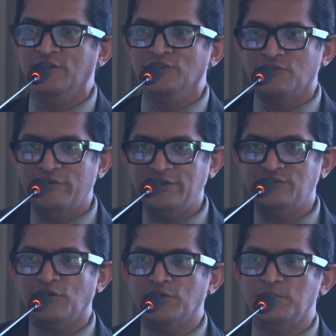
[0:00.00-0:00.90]
So when
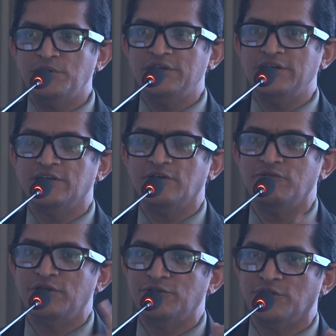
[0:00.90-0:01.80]
he's talking about data,
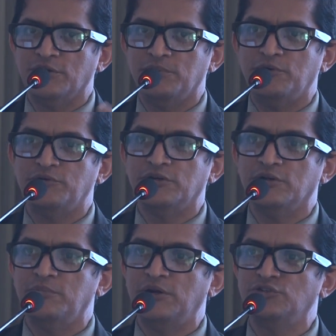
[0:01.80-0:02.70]
we are talking about
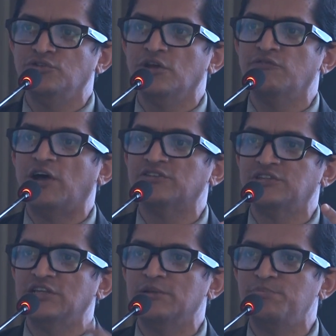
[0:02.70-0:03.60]
blood sugar
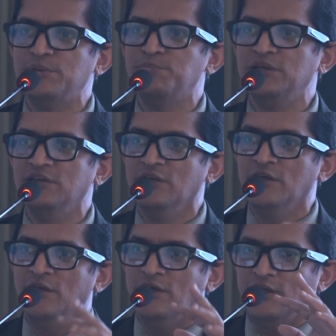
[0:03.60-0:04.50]
fasting and PP.
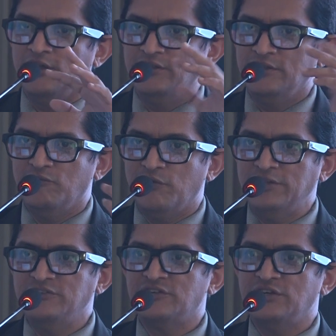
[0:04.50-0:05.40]
In
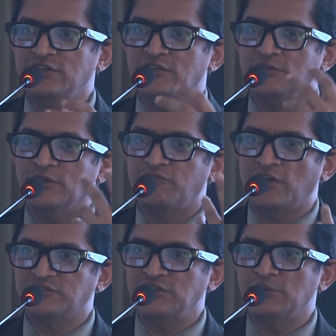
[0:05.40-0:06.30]
one study, the
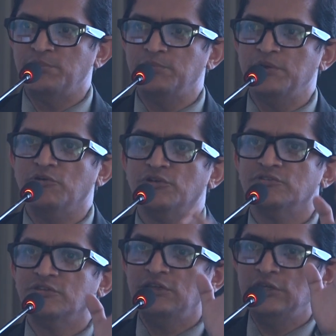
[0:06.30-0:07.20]
fasting and PP
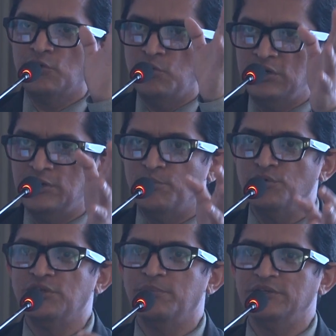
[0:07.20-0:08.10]
was equal in
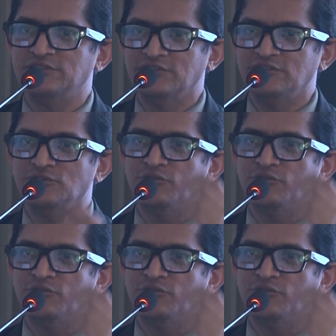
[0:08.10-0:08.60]
both the patients.